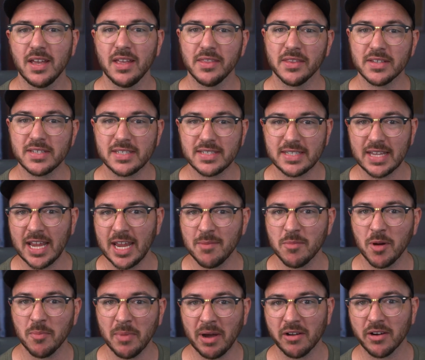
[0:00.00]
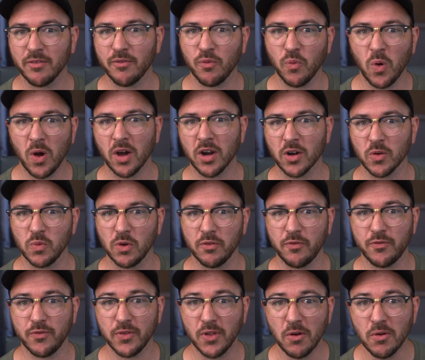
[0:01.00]
the same amount of water will
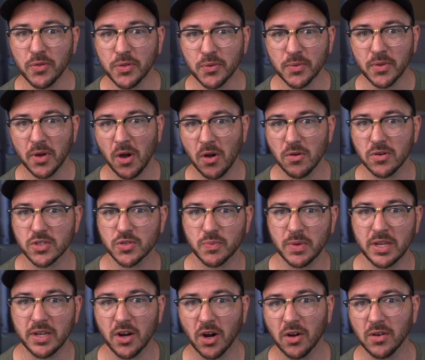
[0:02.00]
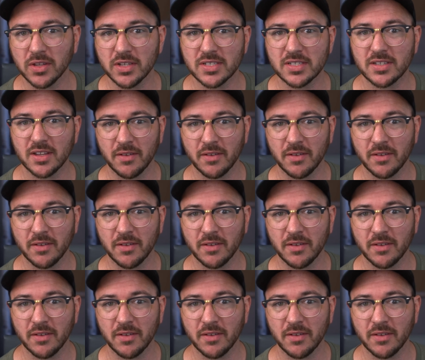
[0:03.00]
flow through the hose regardless